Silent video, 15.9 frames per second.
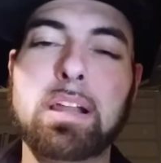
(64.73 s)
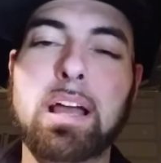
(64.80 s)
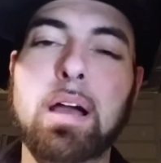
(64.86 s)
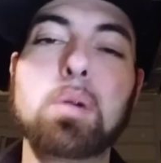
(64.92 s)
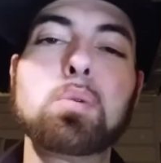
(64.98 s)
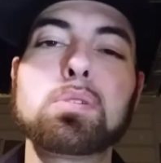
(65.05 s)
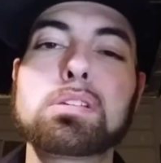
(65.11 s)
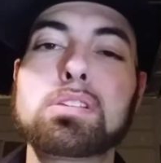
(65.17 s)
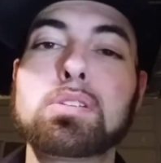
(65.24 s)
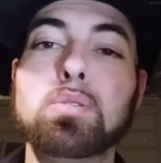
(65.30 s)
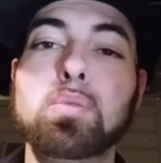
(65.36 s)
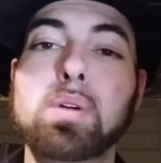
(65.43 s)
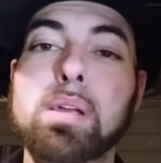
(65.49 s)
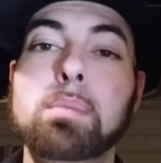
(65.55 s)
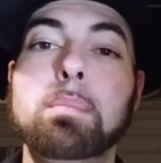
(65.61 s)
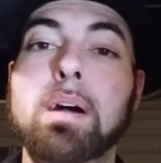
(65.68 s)
I was
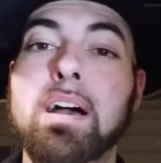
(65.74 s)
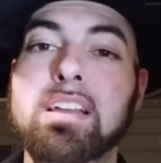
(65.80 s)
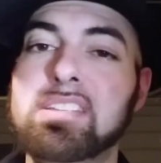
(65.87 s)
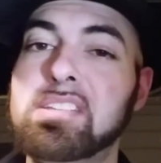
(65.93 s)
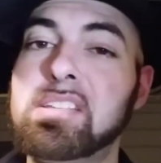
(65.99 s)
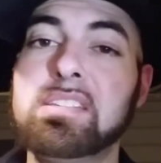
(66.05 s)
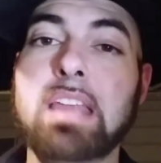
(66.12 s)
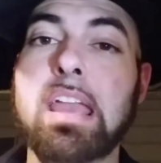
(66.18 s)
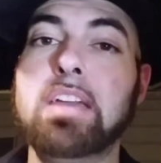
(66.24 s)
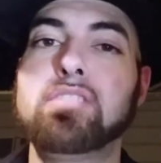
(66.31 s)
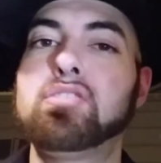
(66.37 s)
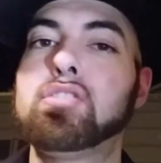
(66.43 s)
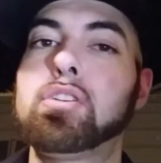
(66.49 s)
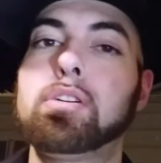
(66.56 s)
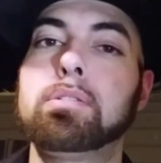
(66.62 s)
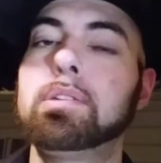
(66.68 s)
doing my
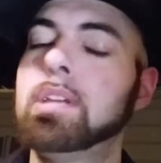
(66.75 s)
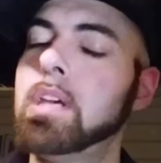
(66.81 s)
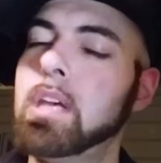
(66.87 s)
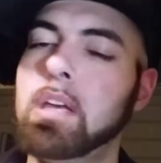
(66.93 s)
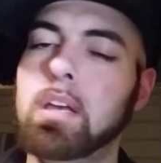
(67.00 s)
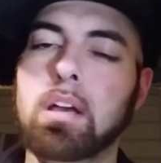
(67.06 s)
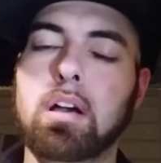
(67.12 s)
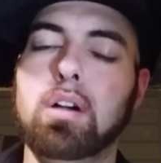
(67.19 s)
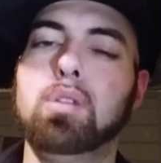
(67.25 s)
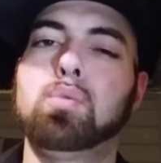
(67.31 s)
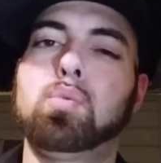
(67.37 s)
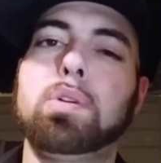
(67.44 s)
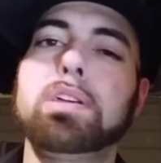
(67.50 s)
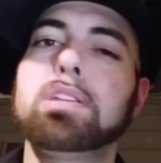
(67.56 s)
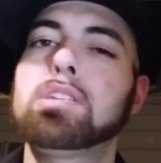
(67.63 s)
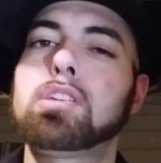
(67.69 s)
standard
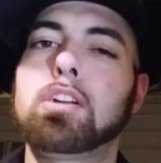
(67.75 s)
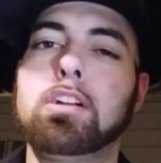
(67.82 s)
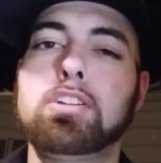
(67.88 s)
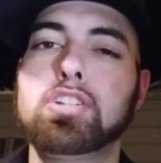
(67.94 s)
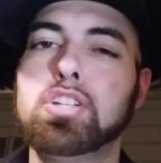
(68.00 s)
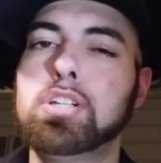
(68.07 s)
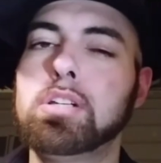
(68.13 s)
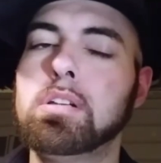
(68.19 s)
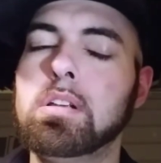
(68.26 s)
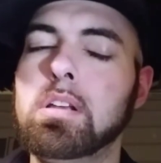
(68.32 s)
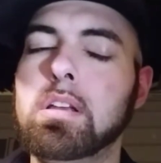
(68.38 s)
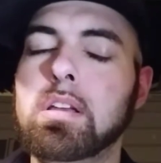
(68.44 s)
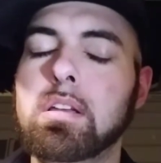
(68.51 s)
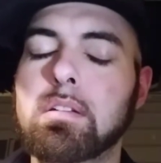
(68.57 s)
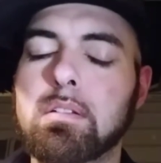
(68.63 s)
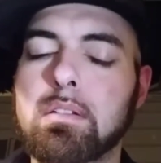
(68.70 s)
research
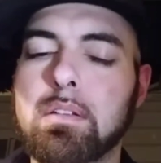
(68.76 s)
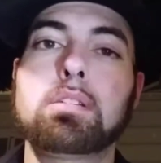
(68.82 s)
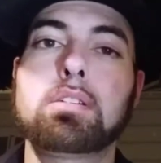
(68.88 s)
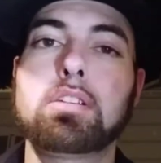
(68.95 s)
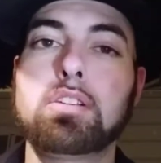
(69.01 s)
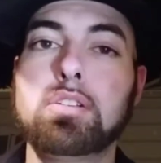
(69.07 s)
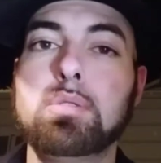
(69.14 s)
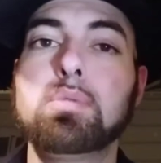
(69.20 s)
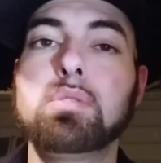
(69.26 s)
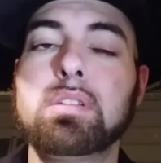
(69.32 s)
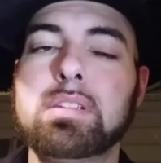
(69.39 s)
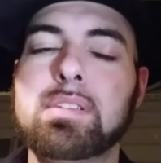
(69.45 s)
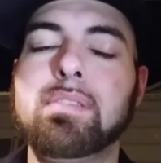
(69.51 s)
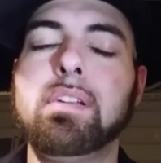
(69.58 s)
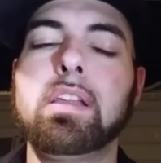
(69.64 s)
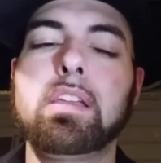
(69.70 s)
to do
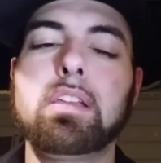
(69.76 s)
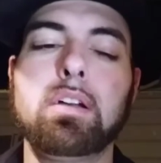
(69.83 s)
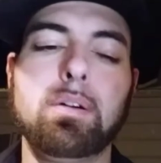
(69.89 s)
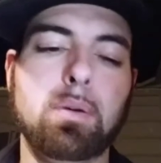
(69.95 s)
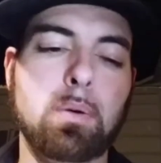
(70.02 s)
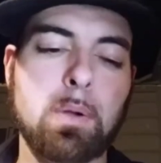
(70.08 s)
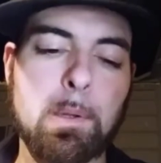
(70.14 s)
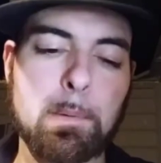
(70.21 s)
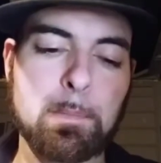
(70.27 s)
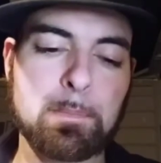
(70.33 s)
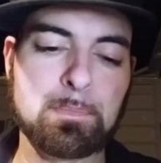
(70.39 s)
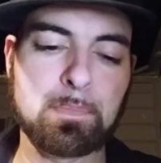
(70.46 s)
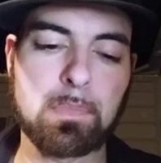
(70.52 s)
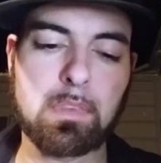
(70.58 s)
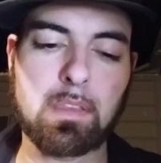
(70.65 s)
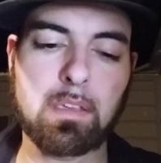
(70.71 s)
this video,
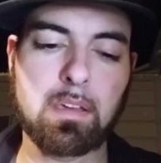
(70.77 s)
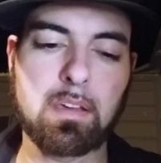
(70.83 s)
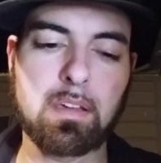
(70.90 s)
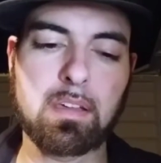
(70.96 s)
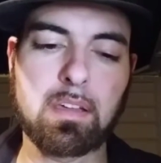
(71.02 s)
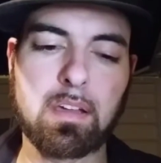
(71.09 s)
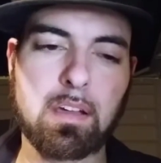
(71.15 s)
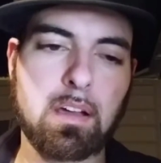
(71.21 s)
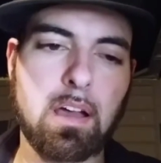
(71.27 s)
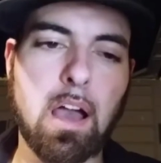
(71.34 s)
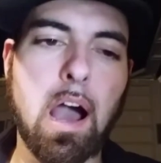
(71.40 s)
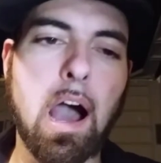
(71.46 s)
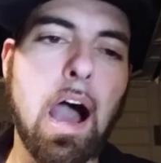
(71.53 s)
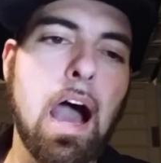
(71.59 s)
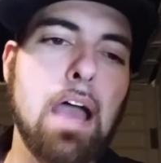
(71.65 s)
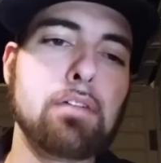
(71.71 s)

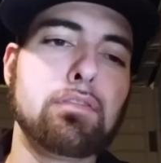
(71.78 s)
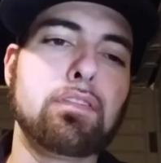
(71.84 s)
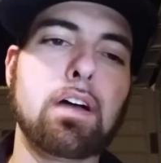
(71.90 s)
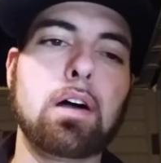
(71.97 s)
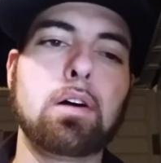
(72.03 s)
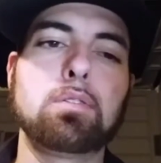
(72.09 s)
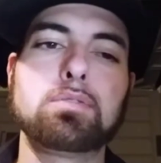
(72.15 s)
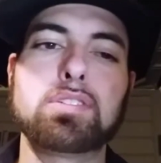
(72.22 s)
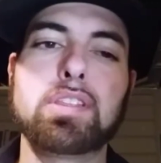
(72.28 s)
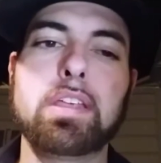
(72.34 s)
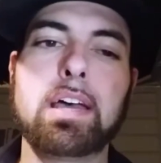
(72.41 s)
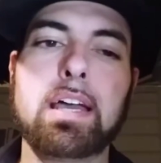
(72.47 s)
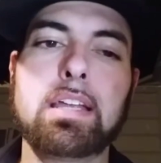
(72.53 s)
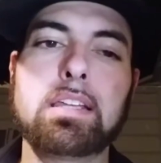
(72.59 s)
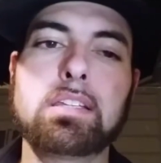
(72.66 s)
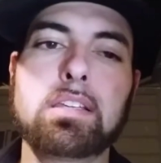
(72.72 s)
I found
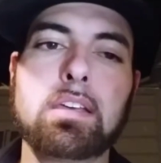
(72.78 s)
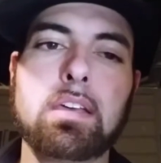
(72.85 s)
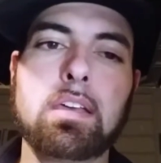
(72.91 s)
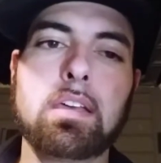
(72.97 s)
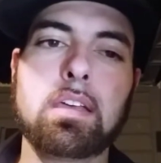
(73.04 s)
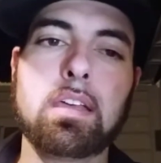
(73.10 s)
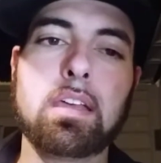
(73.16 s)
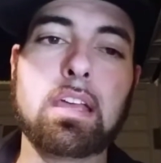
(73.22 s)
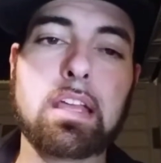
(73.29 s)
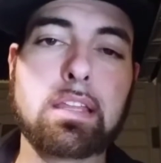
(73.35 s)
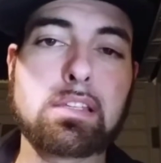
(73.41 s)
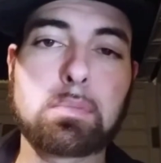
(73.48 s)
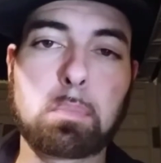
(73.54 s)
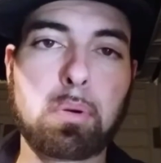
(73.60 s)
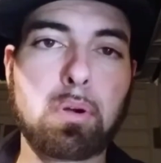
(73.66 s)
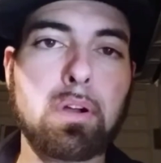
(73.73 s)
that
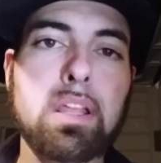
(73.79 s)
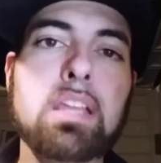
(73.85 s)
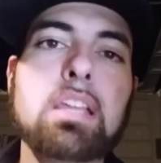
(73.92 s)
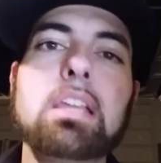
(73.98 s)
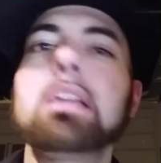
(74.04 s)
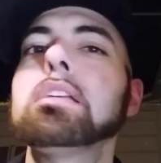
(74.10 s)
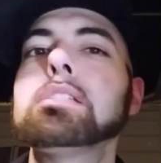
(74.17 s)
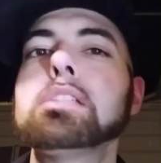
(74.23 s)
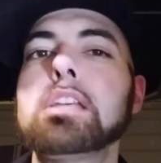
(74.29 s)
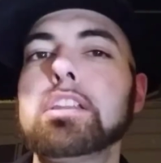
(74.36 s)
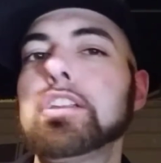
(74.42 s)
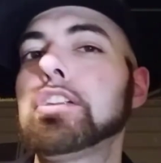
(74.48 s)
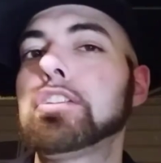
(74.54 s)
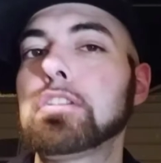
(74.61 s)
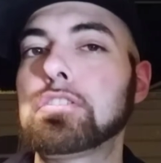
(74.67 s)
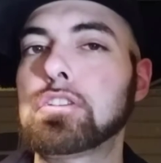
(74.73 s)
it's pretty easy
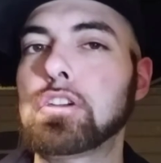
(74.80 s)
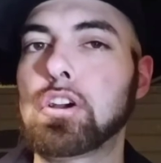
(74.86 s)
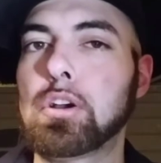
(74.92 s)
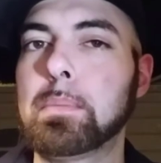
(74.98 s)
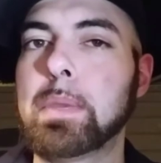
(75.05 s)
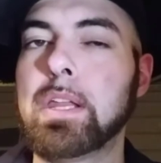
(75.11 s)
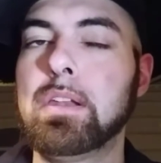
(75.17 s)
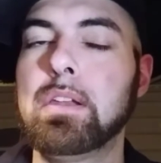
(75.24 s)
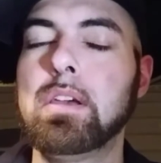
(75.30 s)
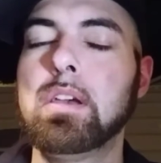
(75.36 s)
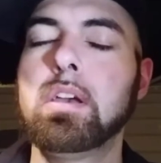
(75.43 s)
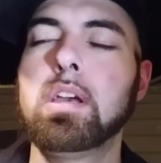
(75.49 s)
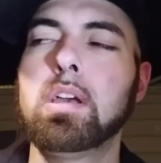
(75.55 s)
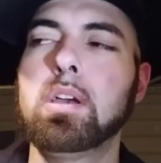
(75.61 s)
to determine,